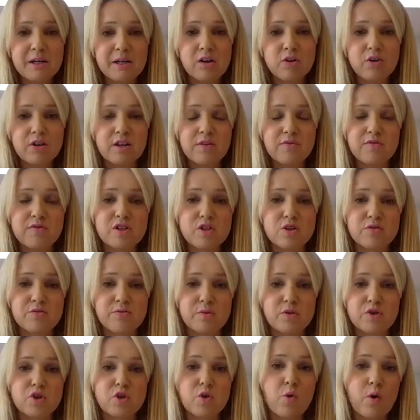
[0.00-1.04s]
Are you looking for stuff
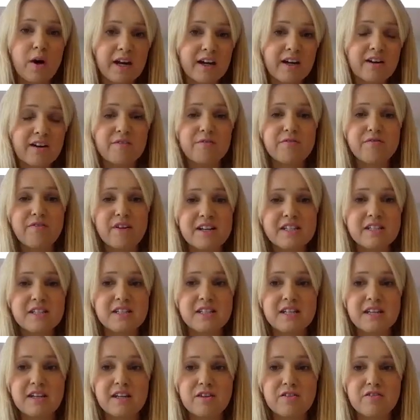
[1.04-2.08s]
much quicker and faster
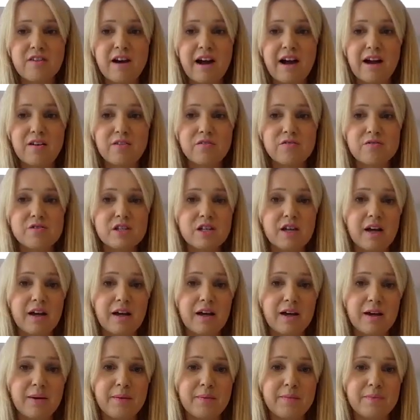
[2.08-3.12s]
turnaround?
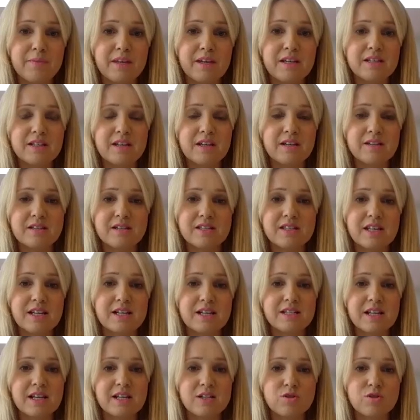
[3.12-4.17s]

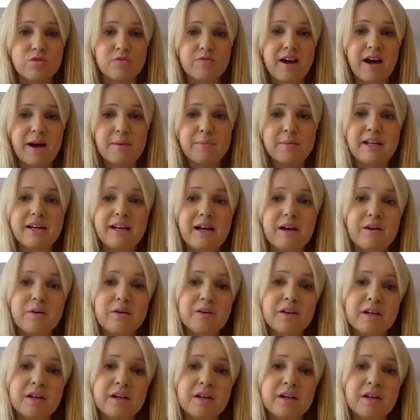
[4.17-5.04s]
Is that sort of happening now?